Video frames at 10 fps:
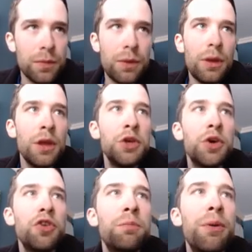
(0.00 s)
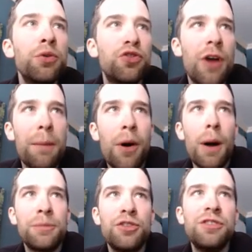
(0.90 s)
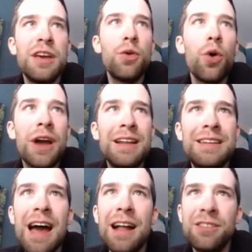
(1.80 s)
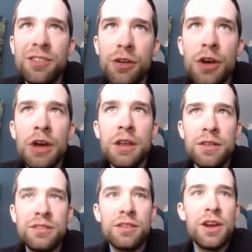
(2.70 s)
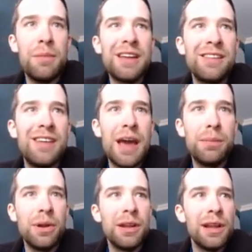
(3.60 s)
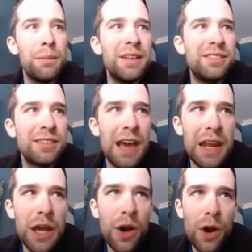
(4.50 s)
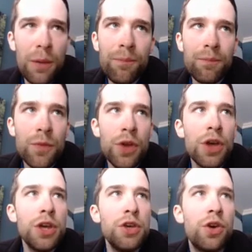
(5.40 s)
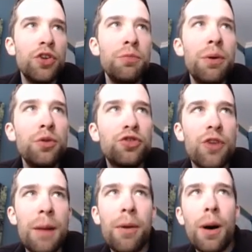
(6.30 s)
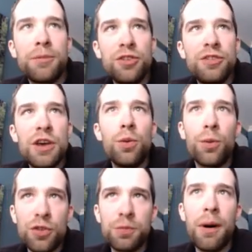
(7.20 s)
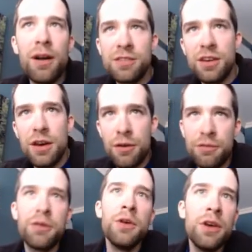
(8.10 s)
You could do bootstrap options equal condensed. This is going to make the table a little bit skinnier. You can do bootstrap options equal responsive.